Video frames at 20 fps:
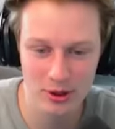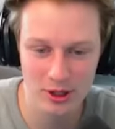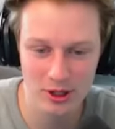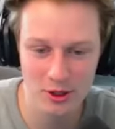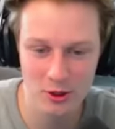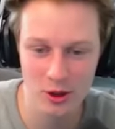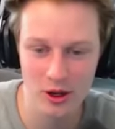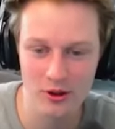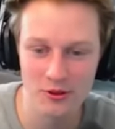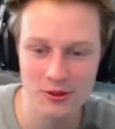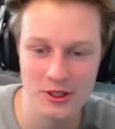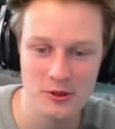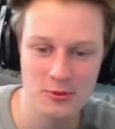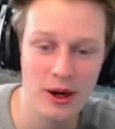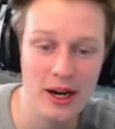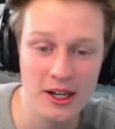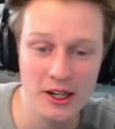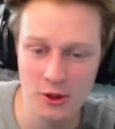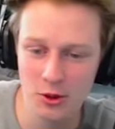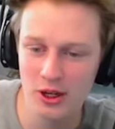Quiff. It's
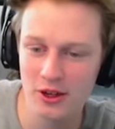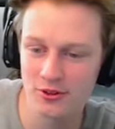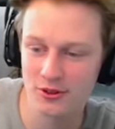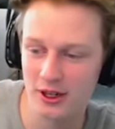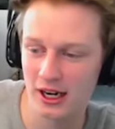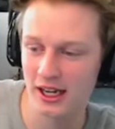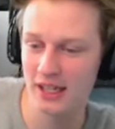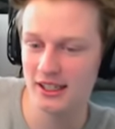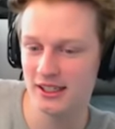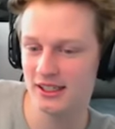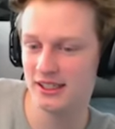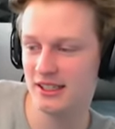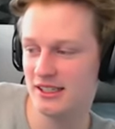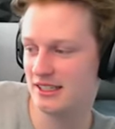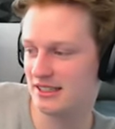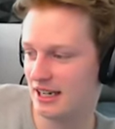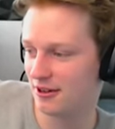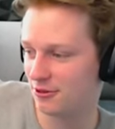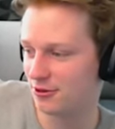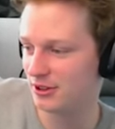probably Quiff, right?
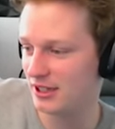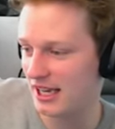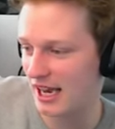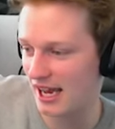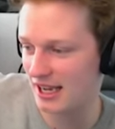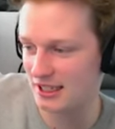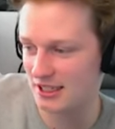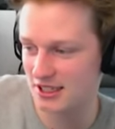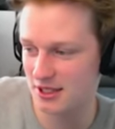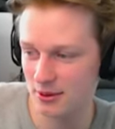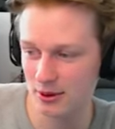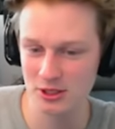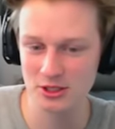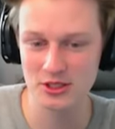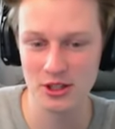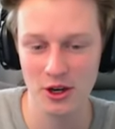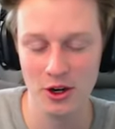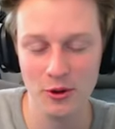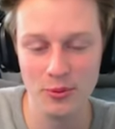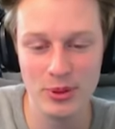He definitely has the
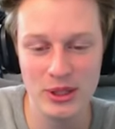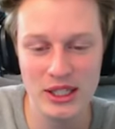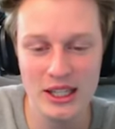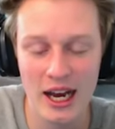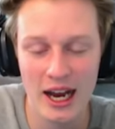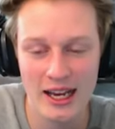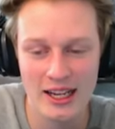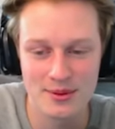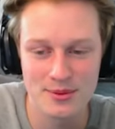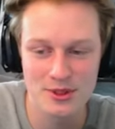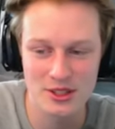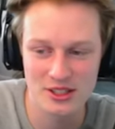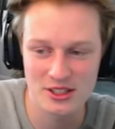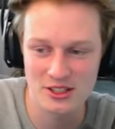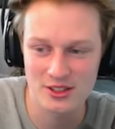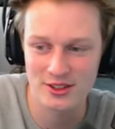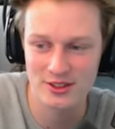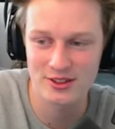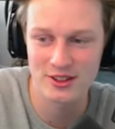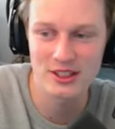most O P items on the
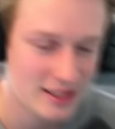server.